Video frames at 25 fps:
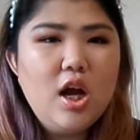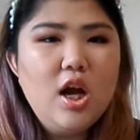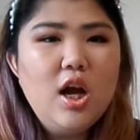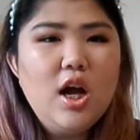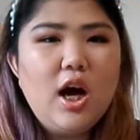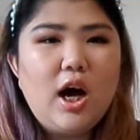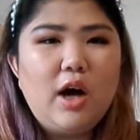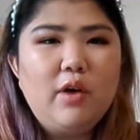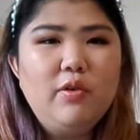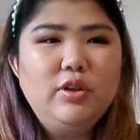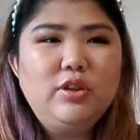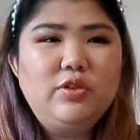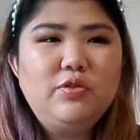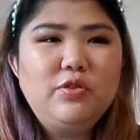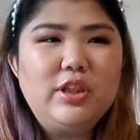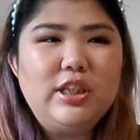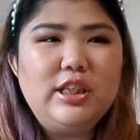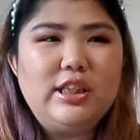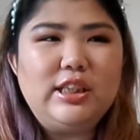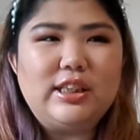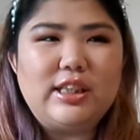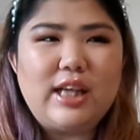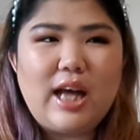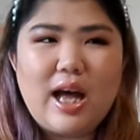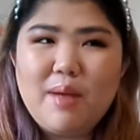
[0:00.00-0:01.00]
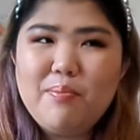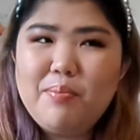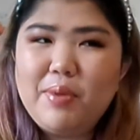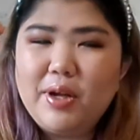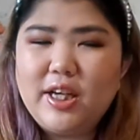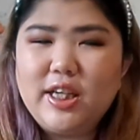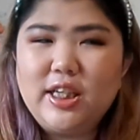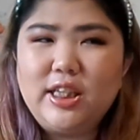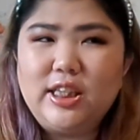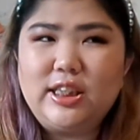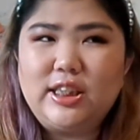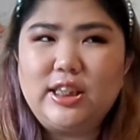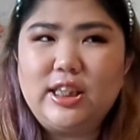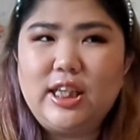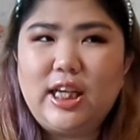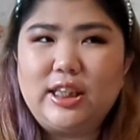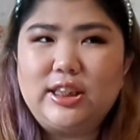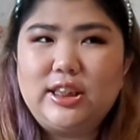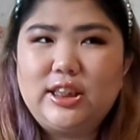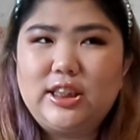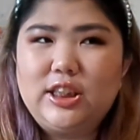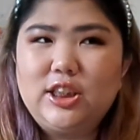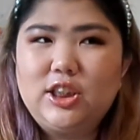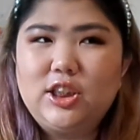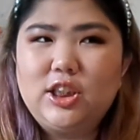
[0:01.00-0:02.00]
I was really sad because
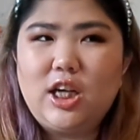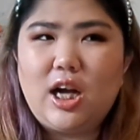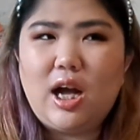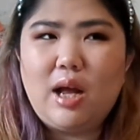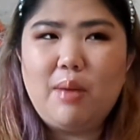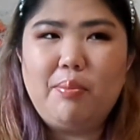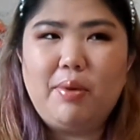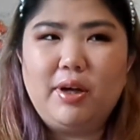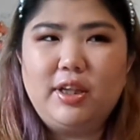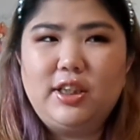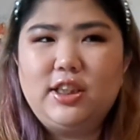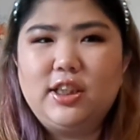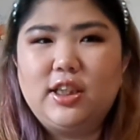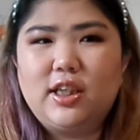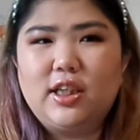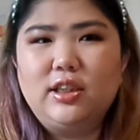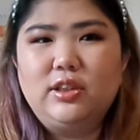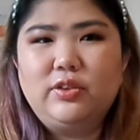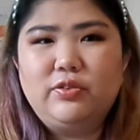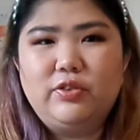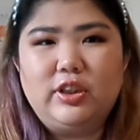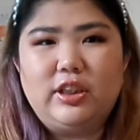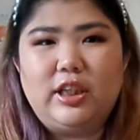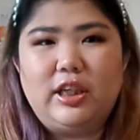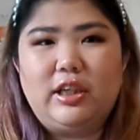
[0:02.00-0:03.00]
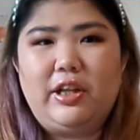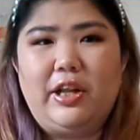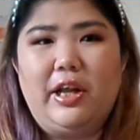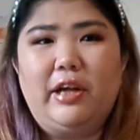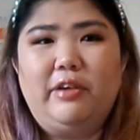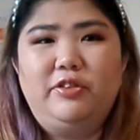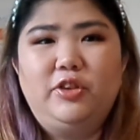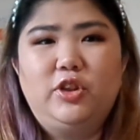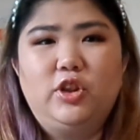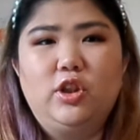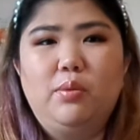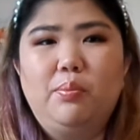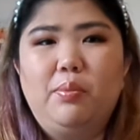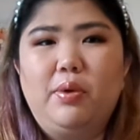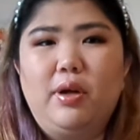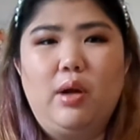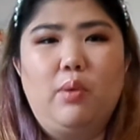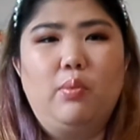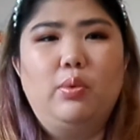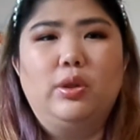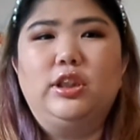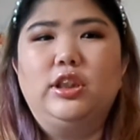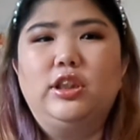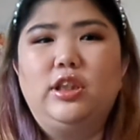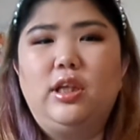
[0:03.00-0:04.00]
last year I bought tickets for their live show, but I
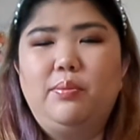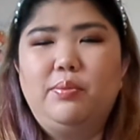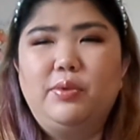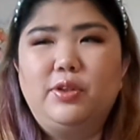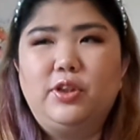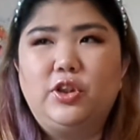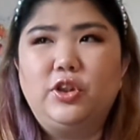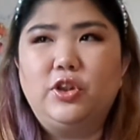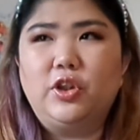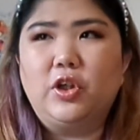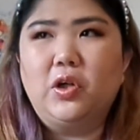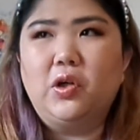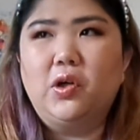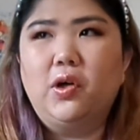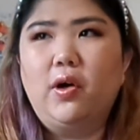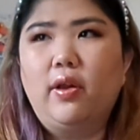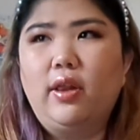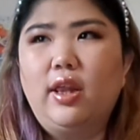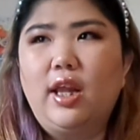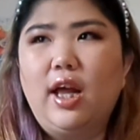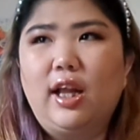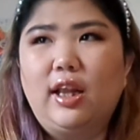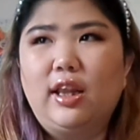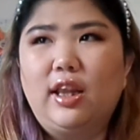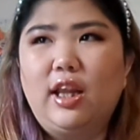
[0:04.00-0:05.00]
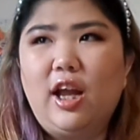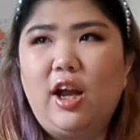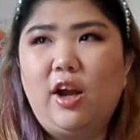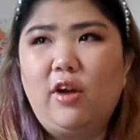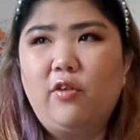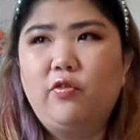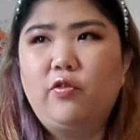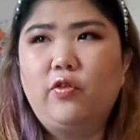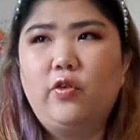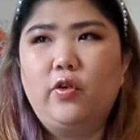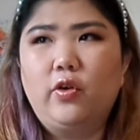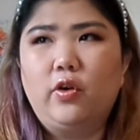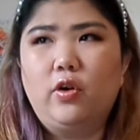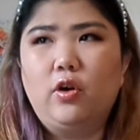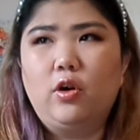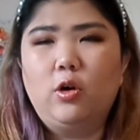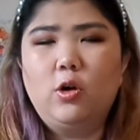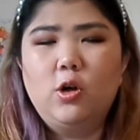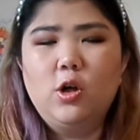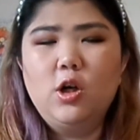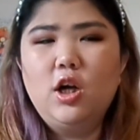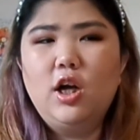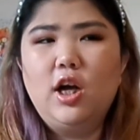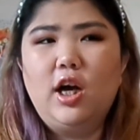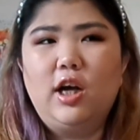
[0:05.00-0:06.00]
wasn't able to go on that day for,
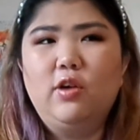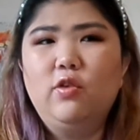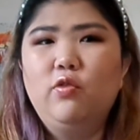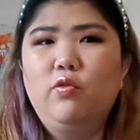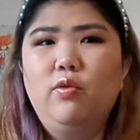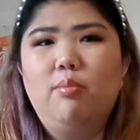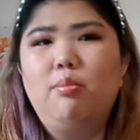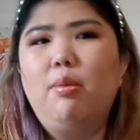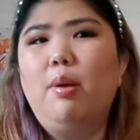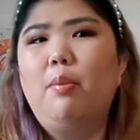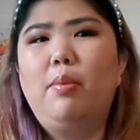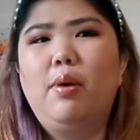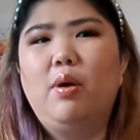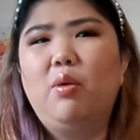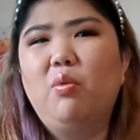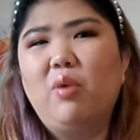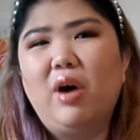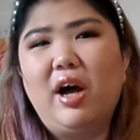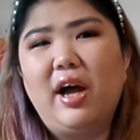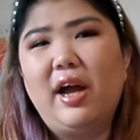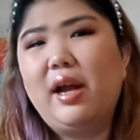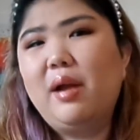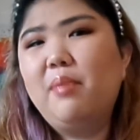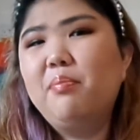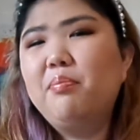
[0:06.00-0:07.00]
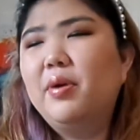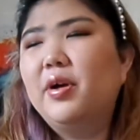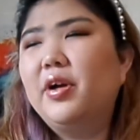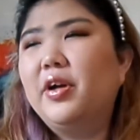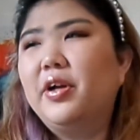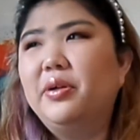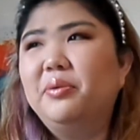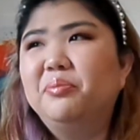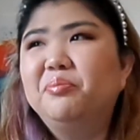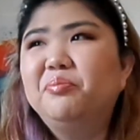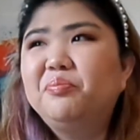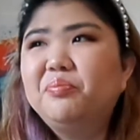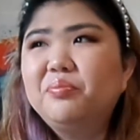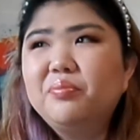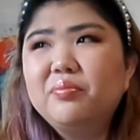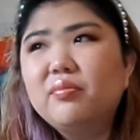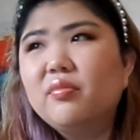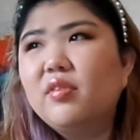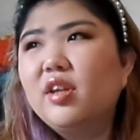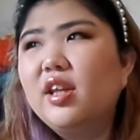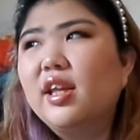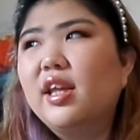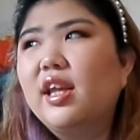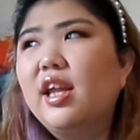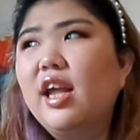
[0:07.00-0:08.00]
I don't remember why, but
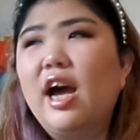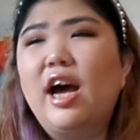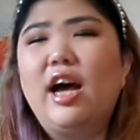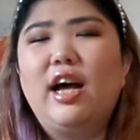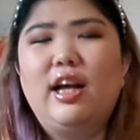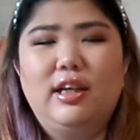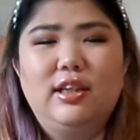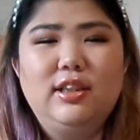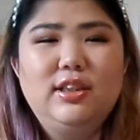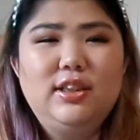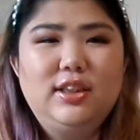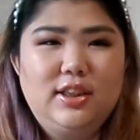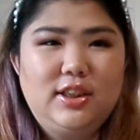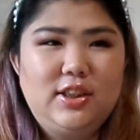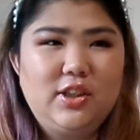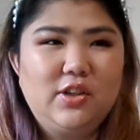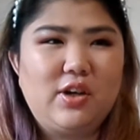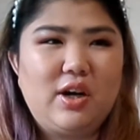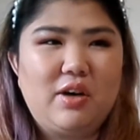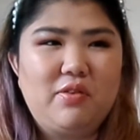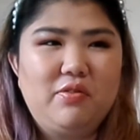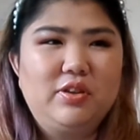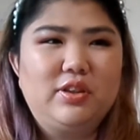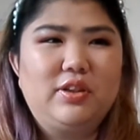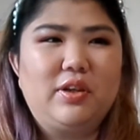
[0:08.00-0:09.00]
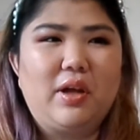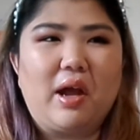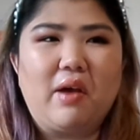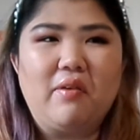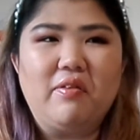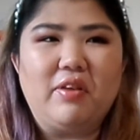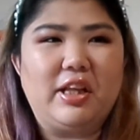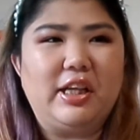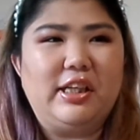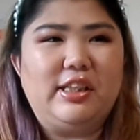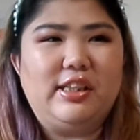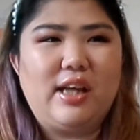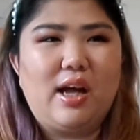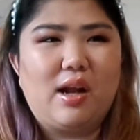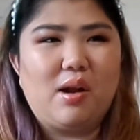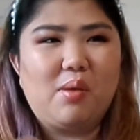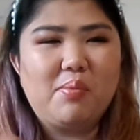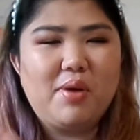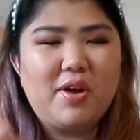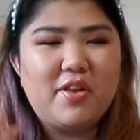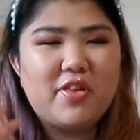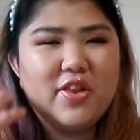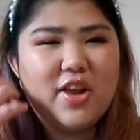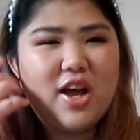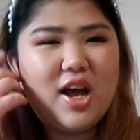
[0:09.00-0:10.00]
yeah, so I was like really sad
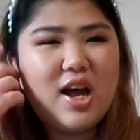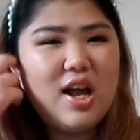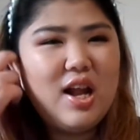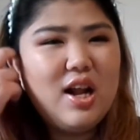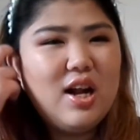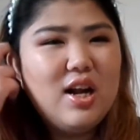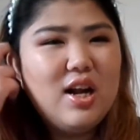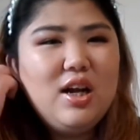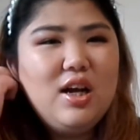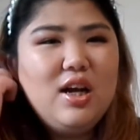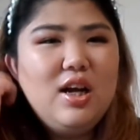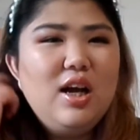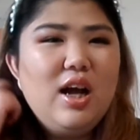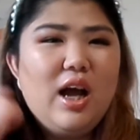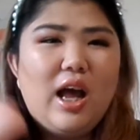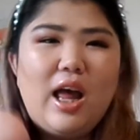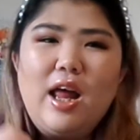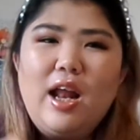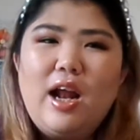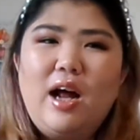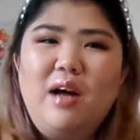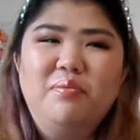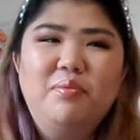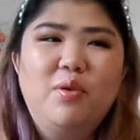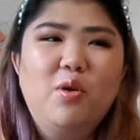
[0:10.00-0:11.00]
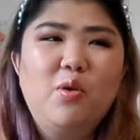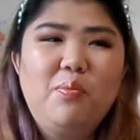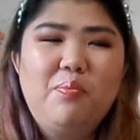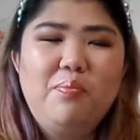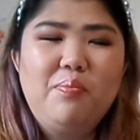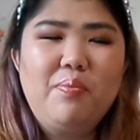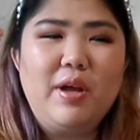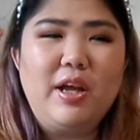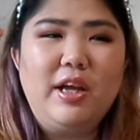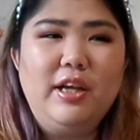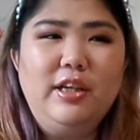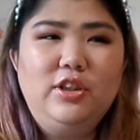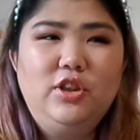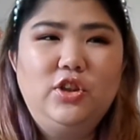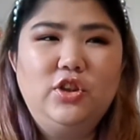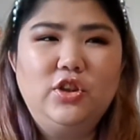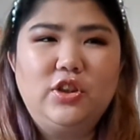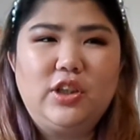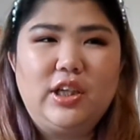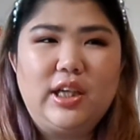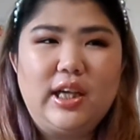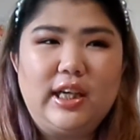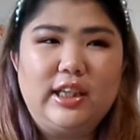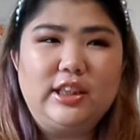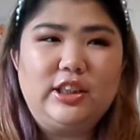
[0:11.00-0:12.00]
about that, and I'm hoping to
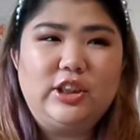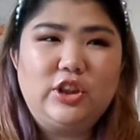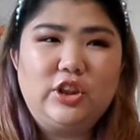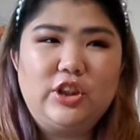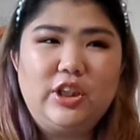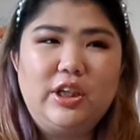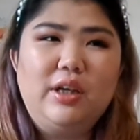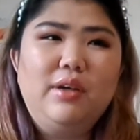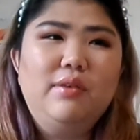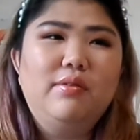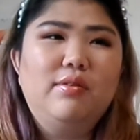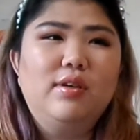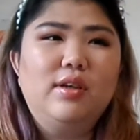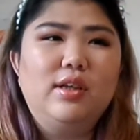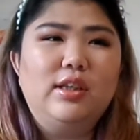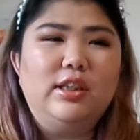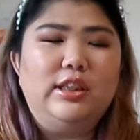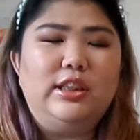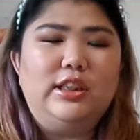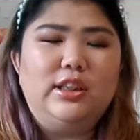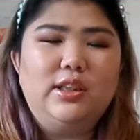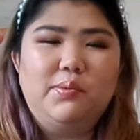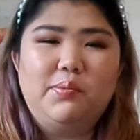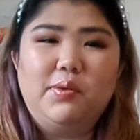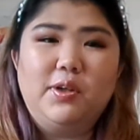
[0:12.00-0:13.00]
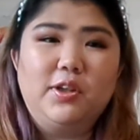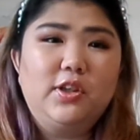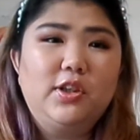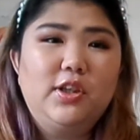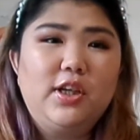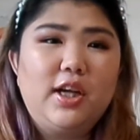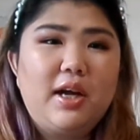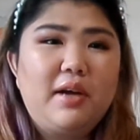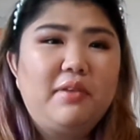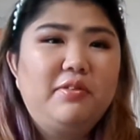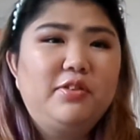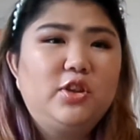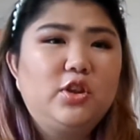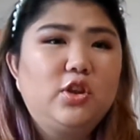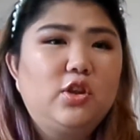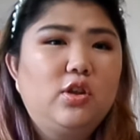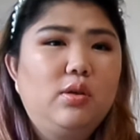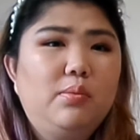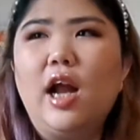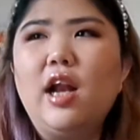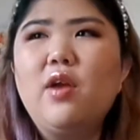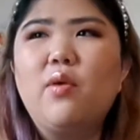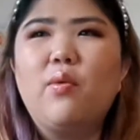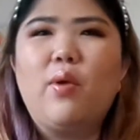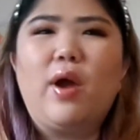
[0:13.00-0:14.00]
catch them in some other live show.
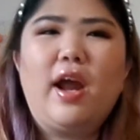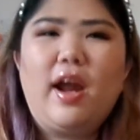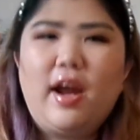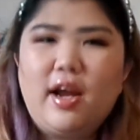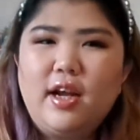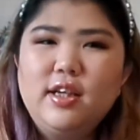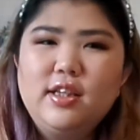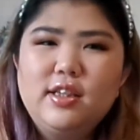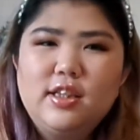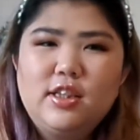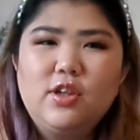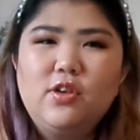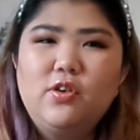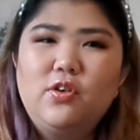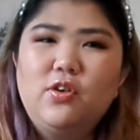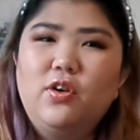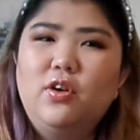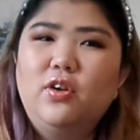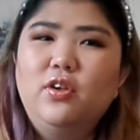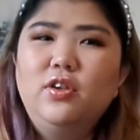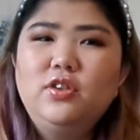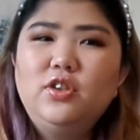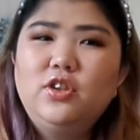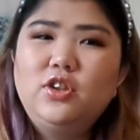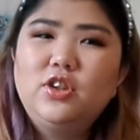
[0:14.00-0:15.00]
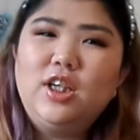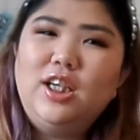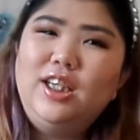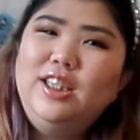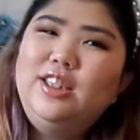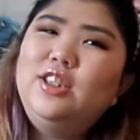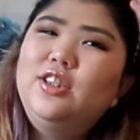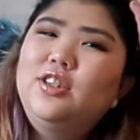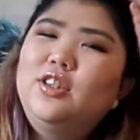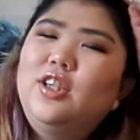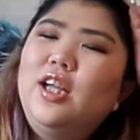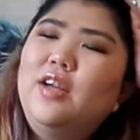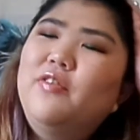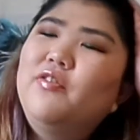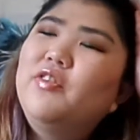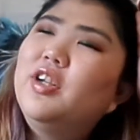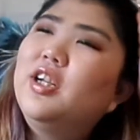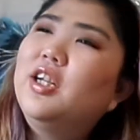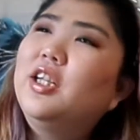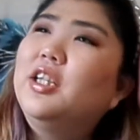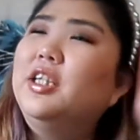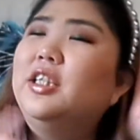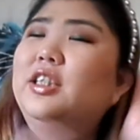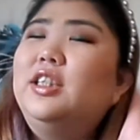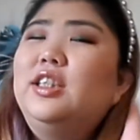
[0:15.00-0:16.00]
Anyway, so you guys should give it a
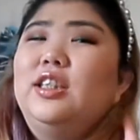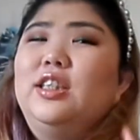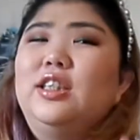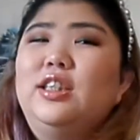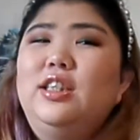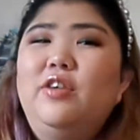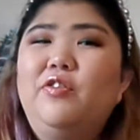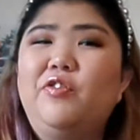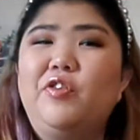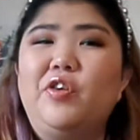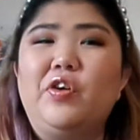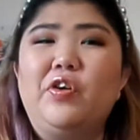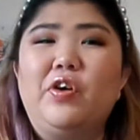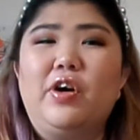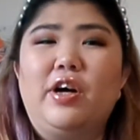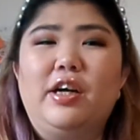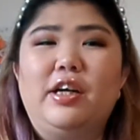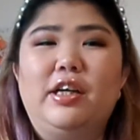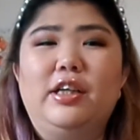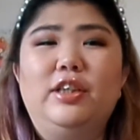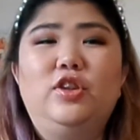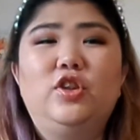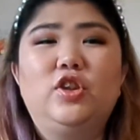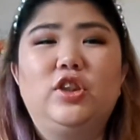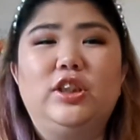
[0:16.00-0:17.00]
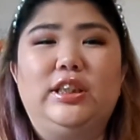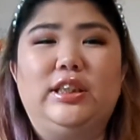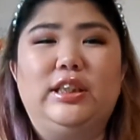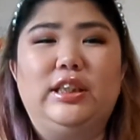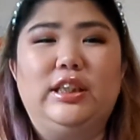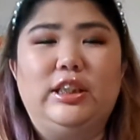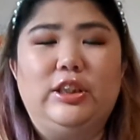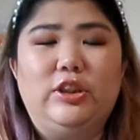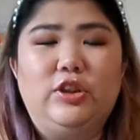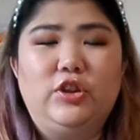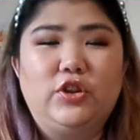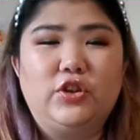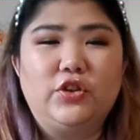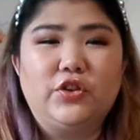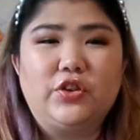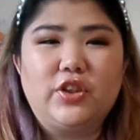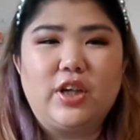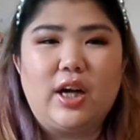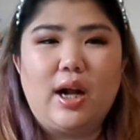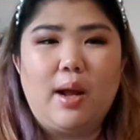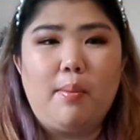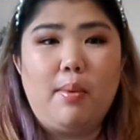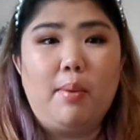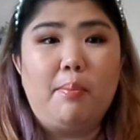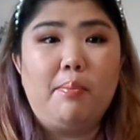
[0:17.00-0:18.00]
listen if you are interested in true
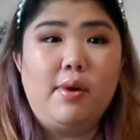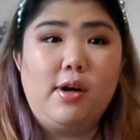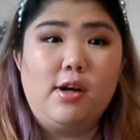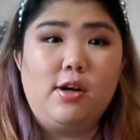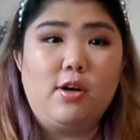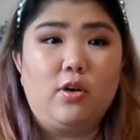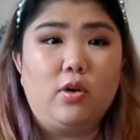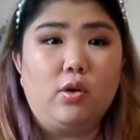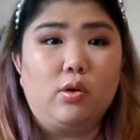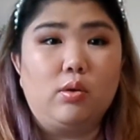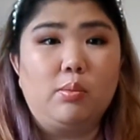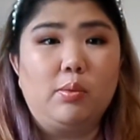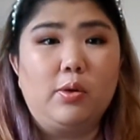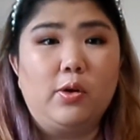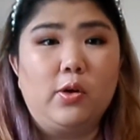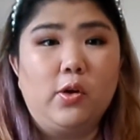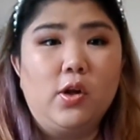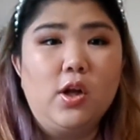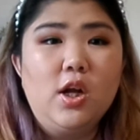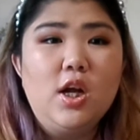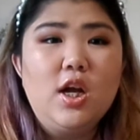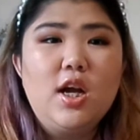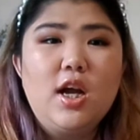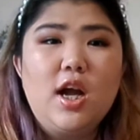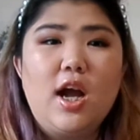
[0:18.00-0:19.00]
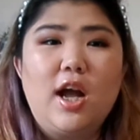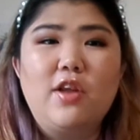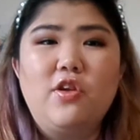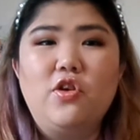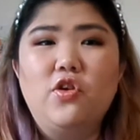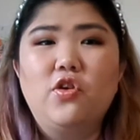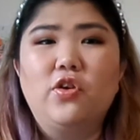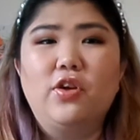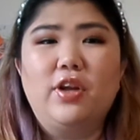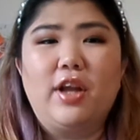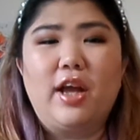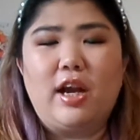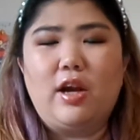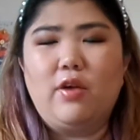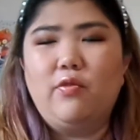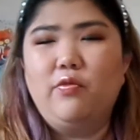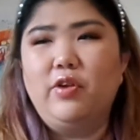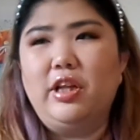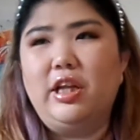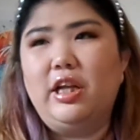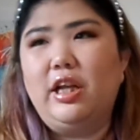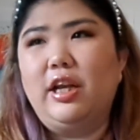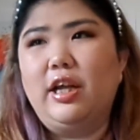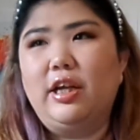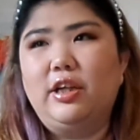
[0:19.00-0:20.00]
crime and paranormal, and you like
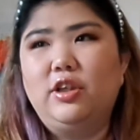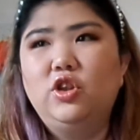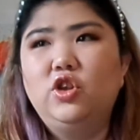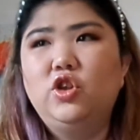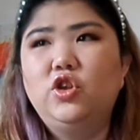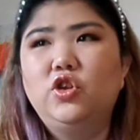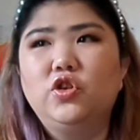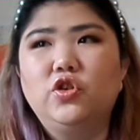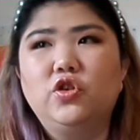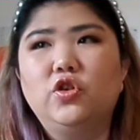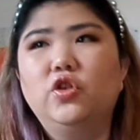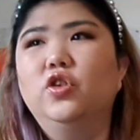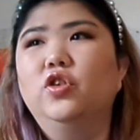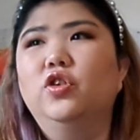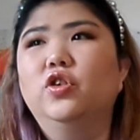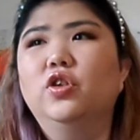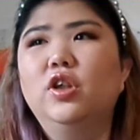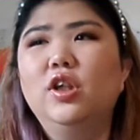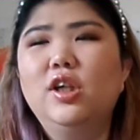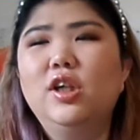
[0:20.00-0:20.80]
really like 2